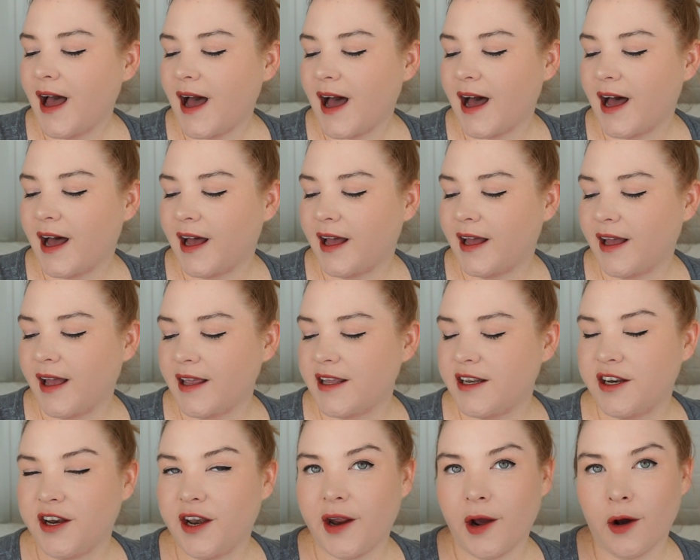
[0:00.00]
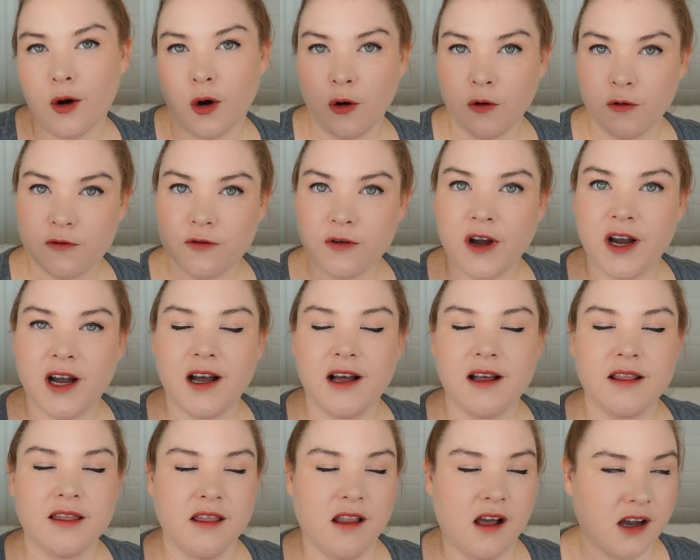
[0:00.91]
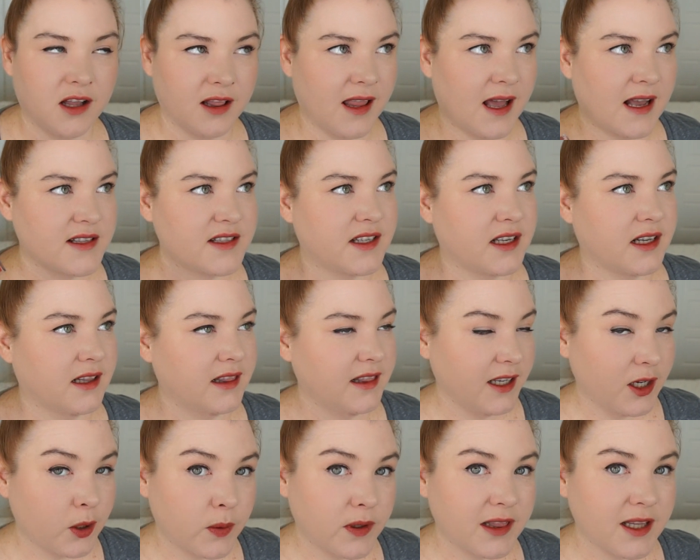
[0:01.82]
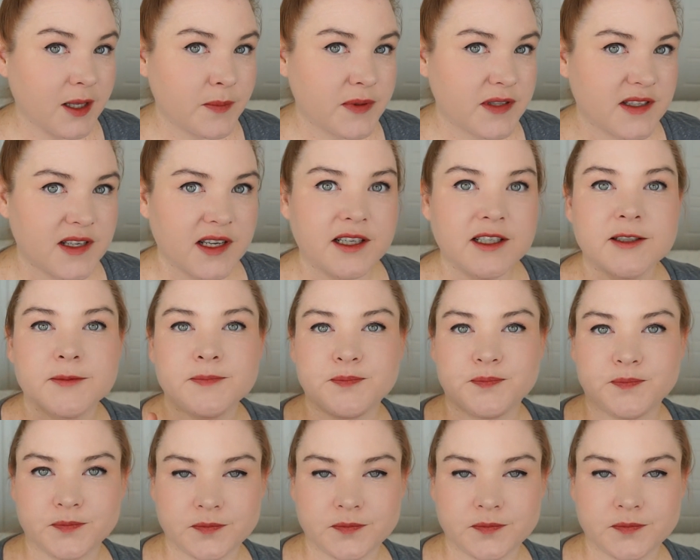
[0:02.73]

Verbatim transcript: uh, in an Ofra long-lasting liquid lipstick.